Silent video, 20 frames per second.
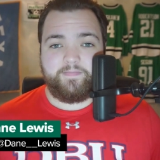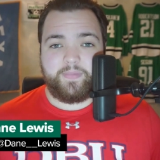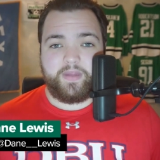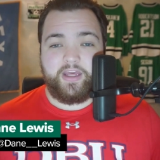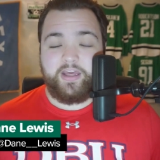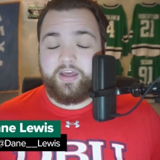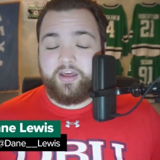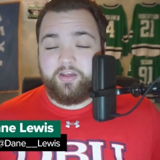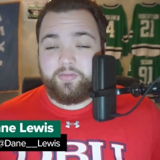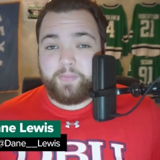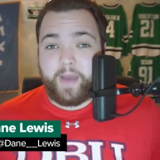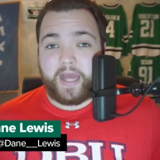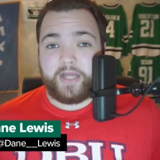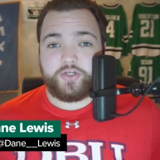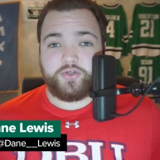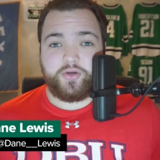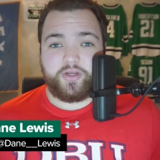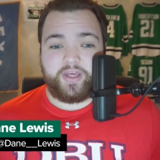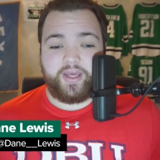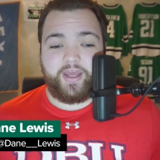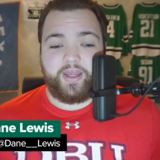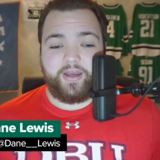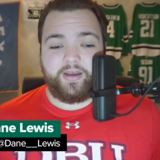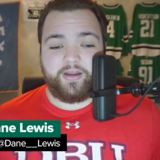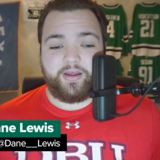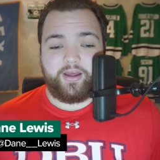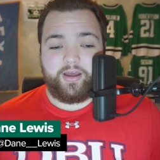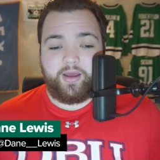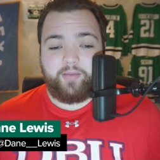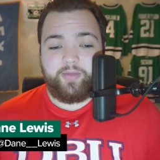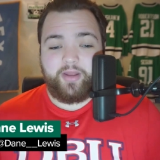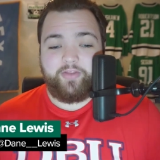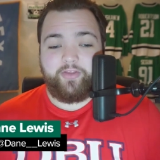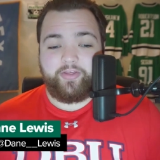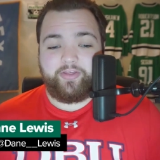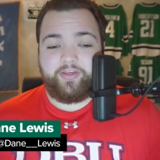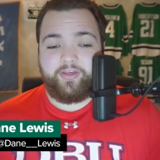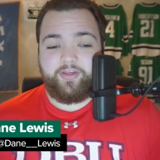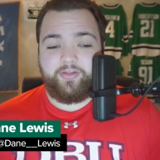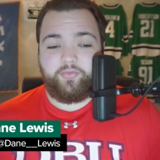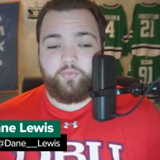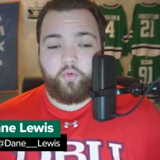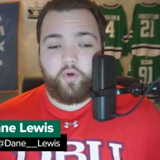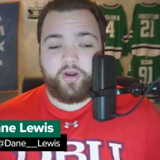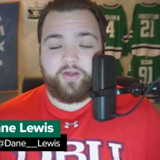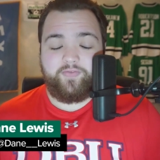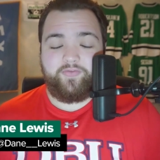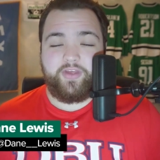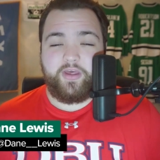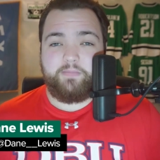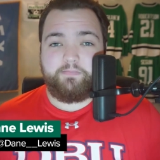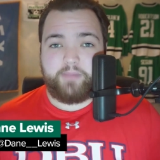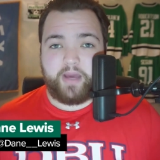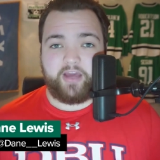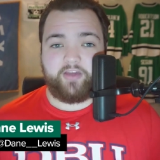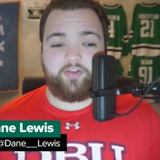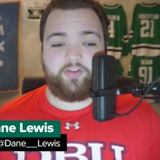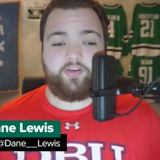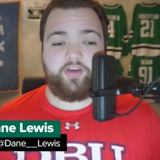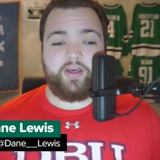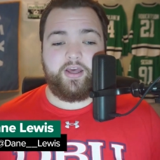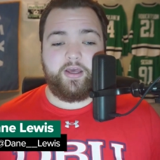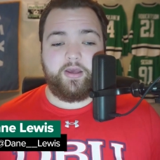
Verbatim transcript: He, he's Patrick Kane. I mean, this is one of the best